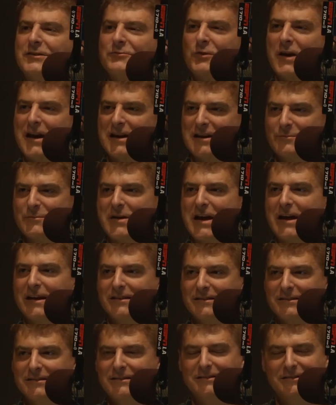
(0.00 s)

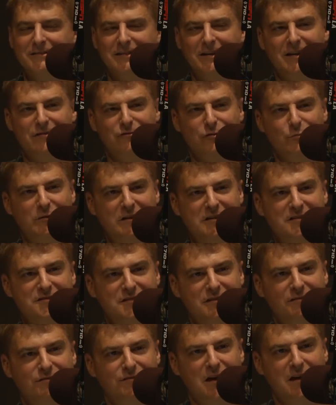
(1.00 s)
recommend that everybody
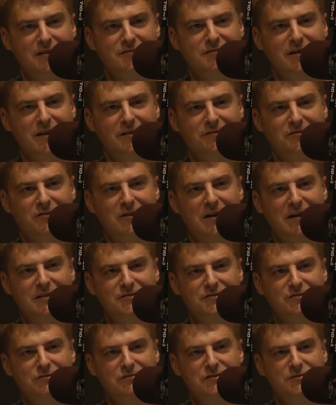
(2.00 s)
see Foxcatcher as
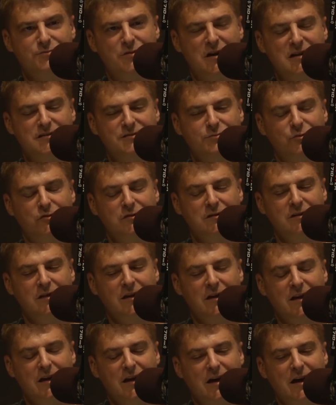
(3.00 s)
soon as possible.
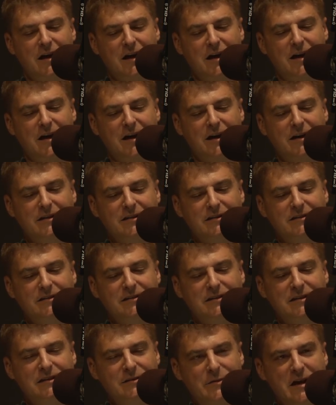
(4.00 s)

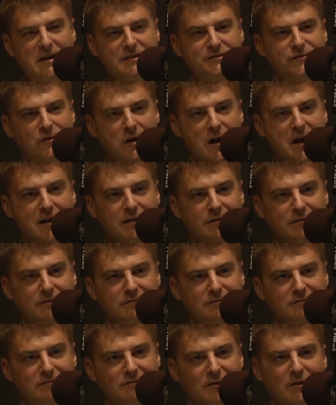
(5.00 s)
E. Max Frye,
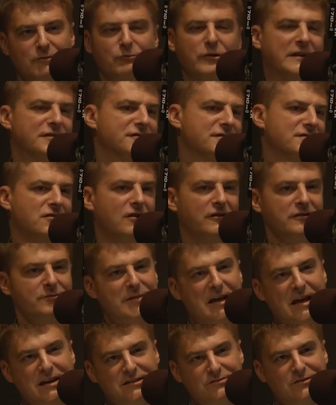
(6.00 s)
we can just call you
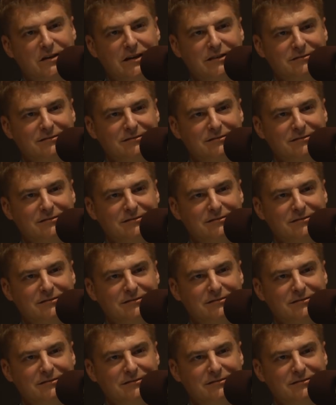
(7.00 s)
Max, right?